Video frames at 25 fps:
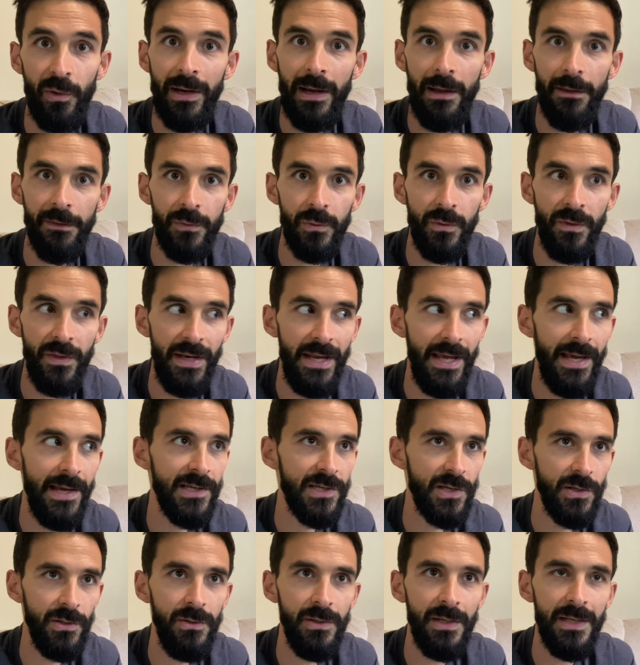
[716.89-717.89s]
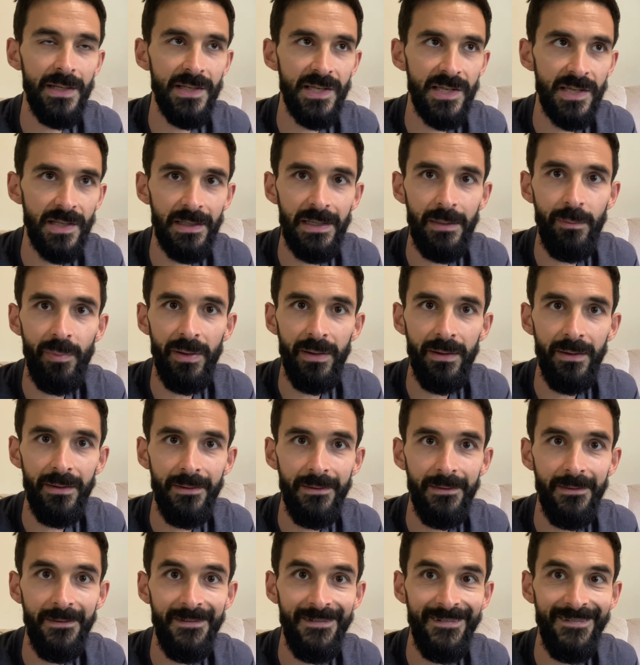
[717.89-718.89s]
get through the day so you can sleep
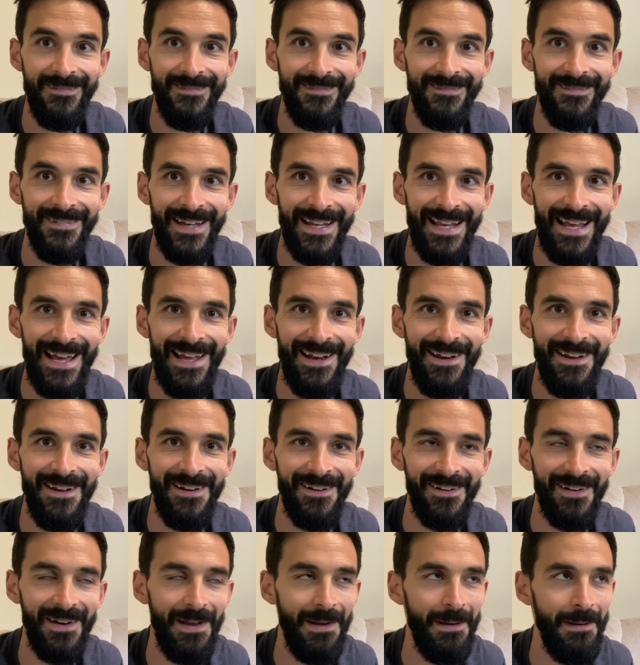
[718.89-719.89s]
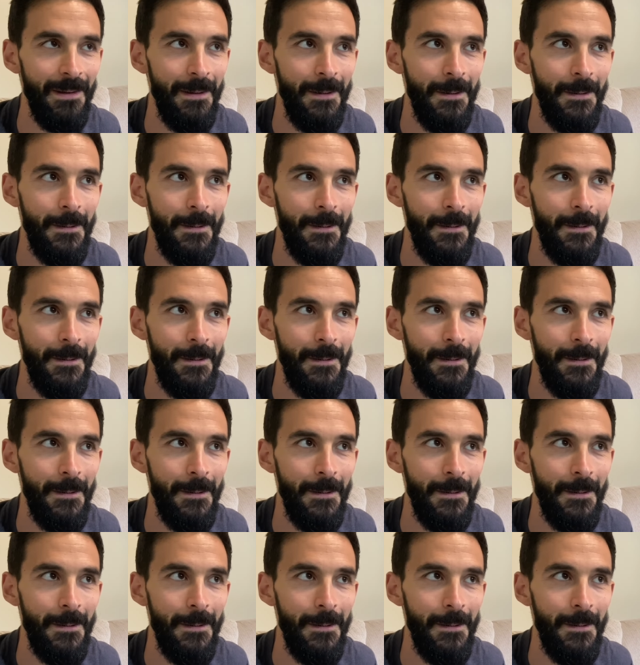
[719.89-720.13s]
again, right?